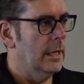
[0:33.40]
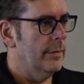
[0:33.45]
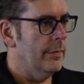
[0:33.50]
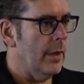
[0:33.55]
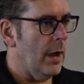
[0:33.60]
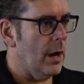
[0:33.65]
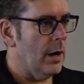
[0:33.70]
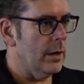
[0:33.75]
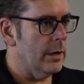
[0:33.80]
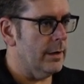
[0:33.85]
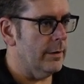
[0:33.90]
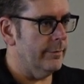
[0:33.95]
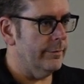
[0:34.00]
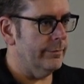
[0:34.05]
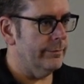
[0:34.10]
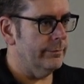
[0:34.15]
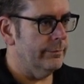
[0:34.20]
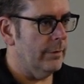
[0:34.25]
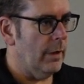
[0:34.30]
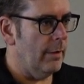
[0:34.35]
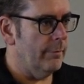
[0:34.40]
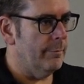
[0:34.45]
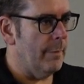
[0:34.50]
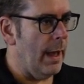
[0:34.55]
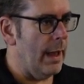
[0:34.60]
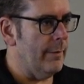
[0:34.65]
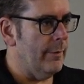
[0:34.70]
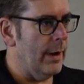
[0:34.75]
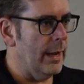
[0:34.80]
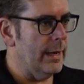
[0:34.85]
the heart of, of
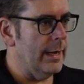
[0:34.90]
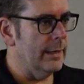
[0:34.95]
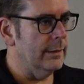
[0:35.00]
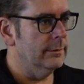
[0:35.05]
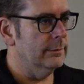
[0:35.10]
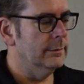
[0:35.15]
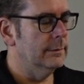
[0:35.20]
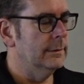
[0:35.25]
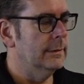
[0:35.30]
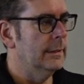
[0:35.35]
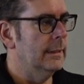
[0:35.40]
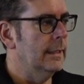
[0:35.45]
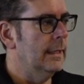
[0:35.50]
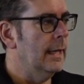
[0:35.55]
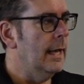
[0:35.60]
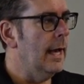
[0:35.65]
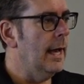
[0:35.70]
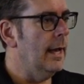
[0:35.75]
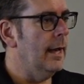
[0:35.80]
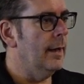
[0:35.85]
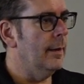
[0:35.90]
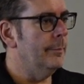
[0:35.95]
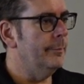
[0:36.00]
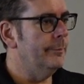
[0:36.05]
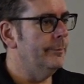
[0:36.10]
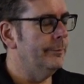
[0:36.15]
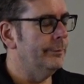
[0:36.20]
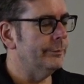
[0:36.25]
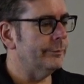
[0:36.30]
my writing um,